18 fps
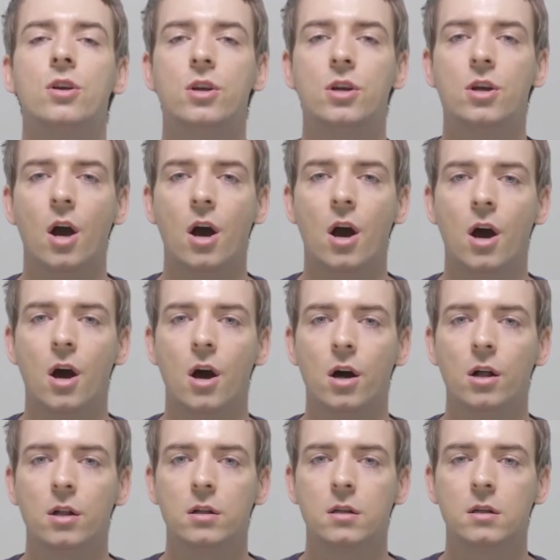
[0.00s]

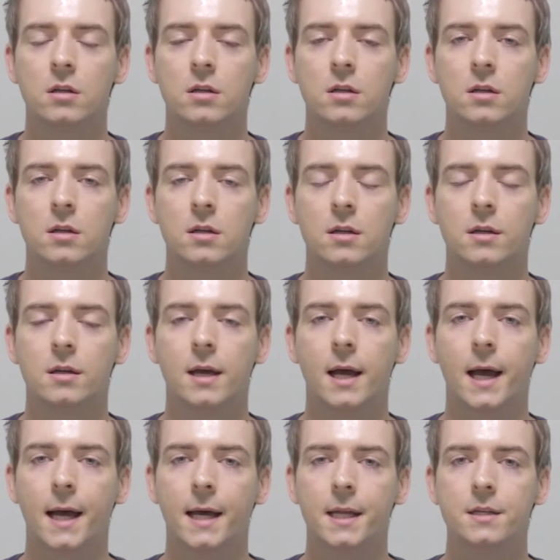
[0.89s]
Girl,
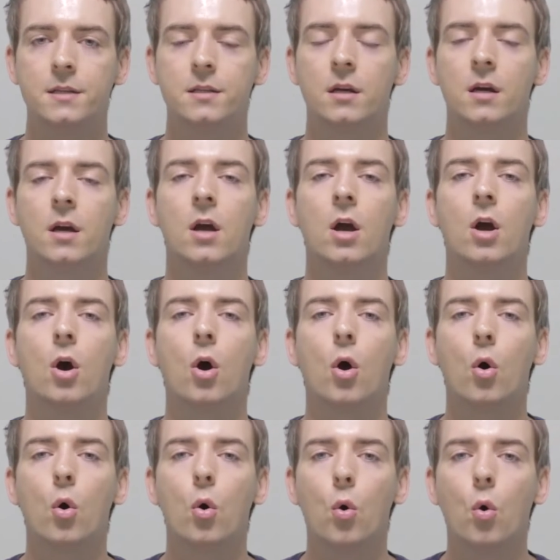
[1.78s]
and
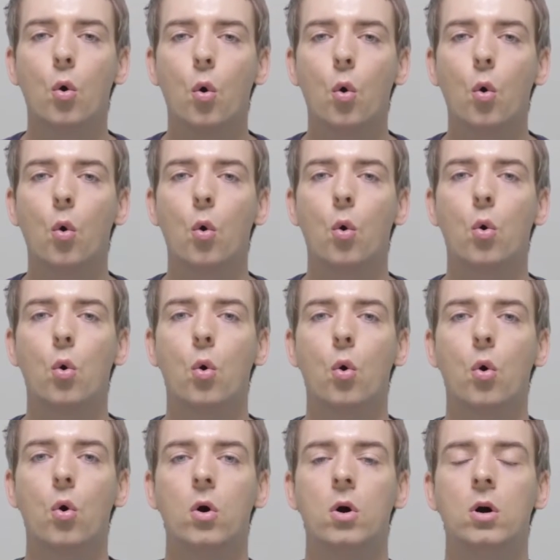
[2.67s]

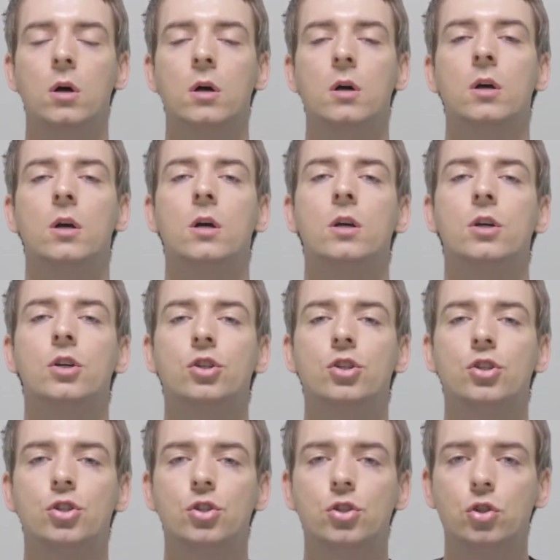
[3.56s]
or,
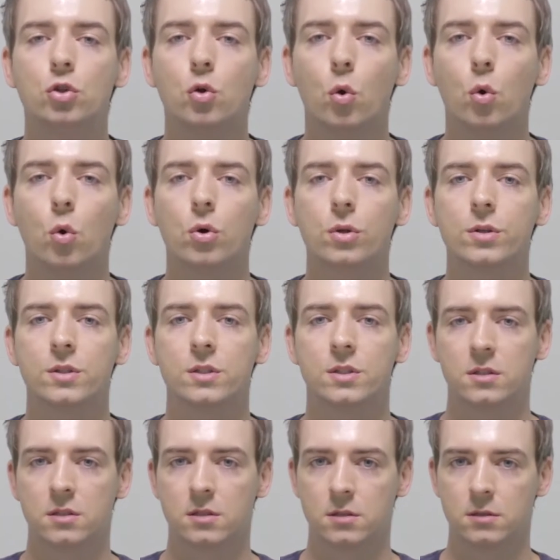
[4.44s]

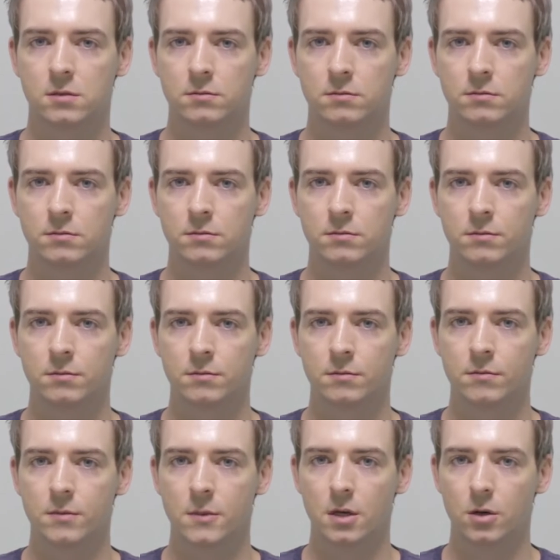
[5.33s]
shorts.
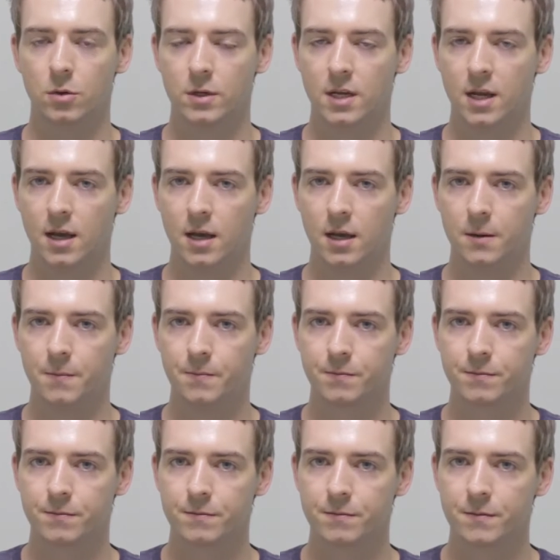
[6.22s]
Okay,
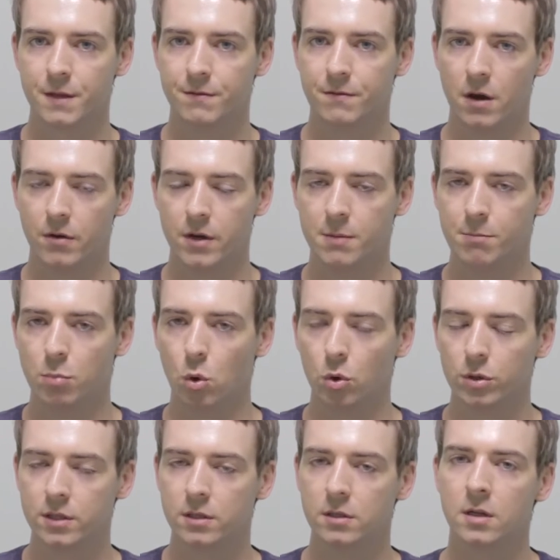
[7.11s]
very
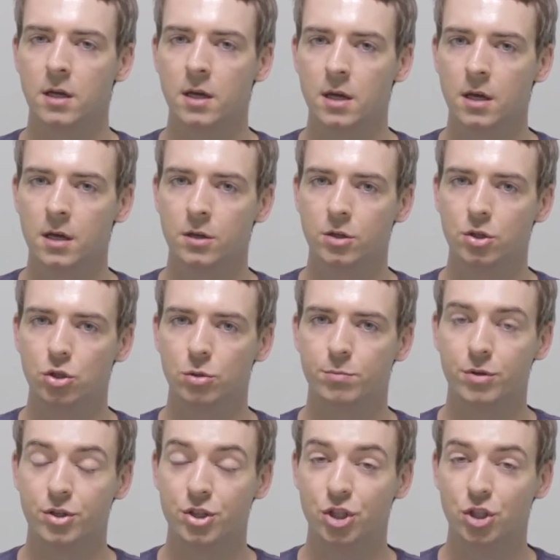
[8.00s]
important to
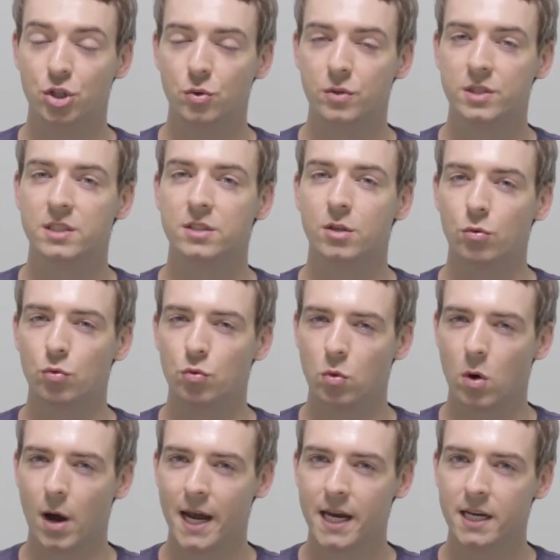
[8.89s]
produce the
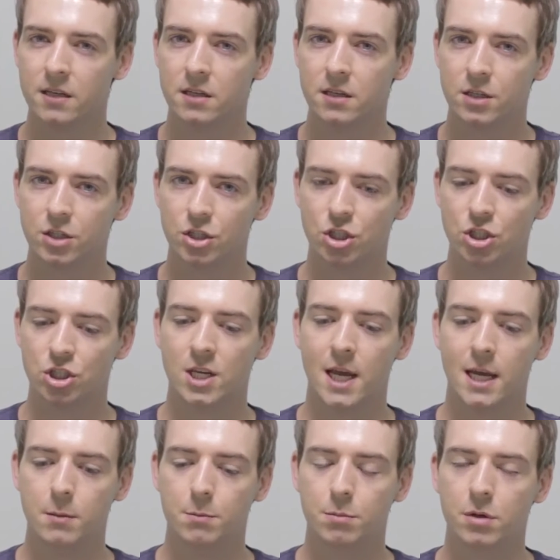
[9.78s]
right
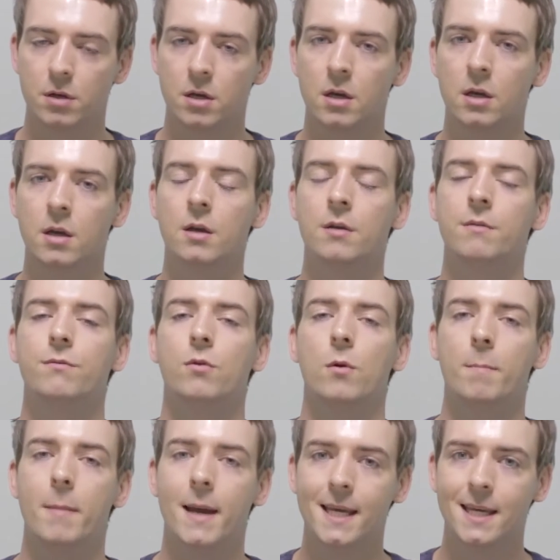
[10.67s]
shape for
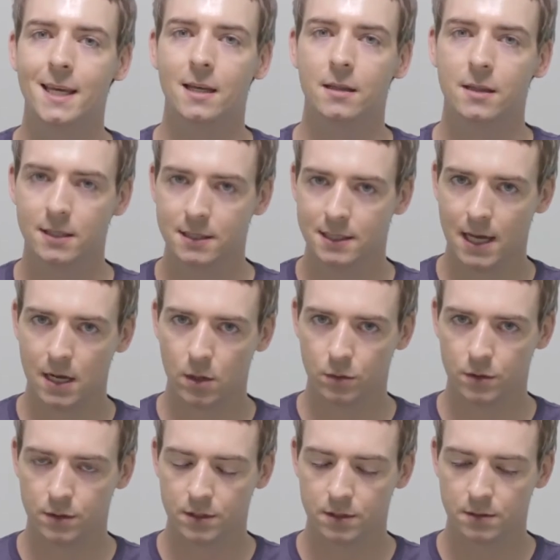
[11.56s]
making the
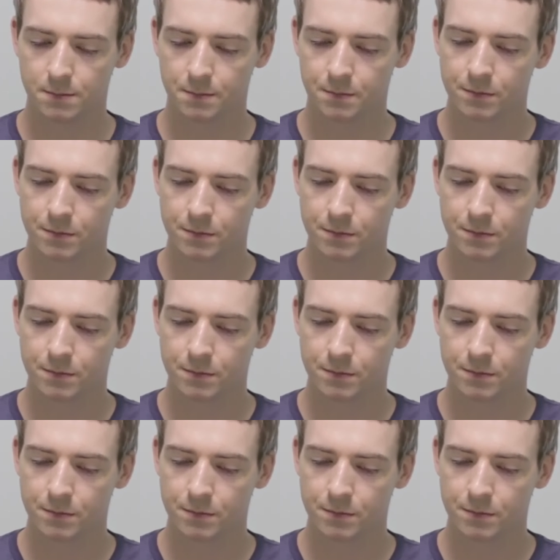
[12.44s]
sounds.